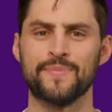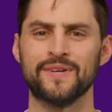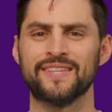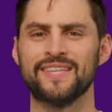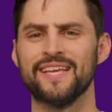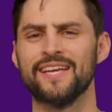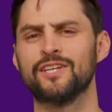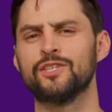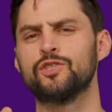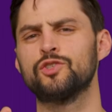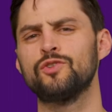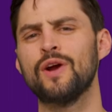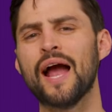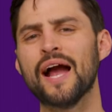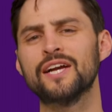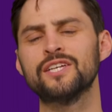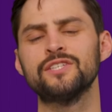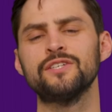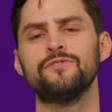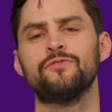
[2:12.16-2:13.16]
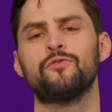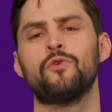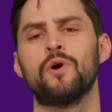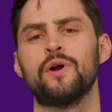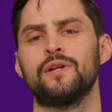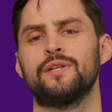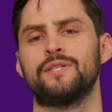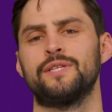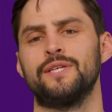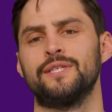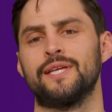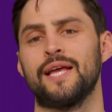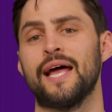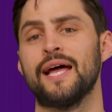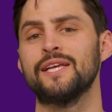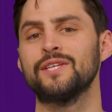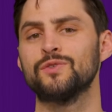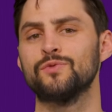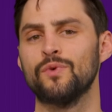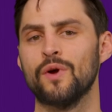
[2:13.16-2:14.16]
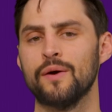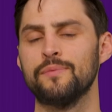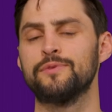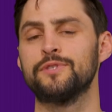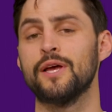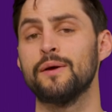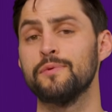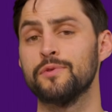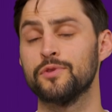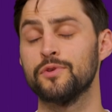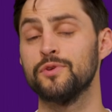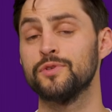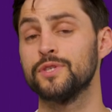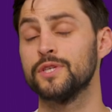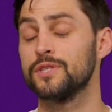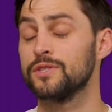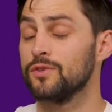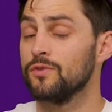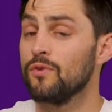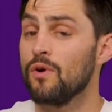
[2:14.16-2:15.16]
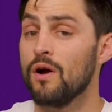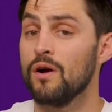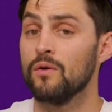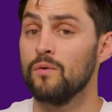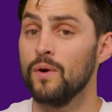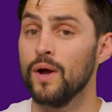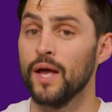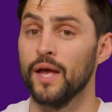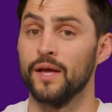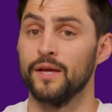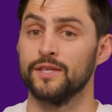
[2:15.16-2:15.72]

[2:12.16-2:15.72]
but the extraction of royalties has rubbed some enthusiasts the wrong way,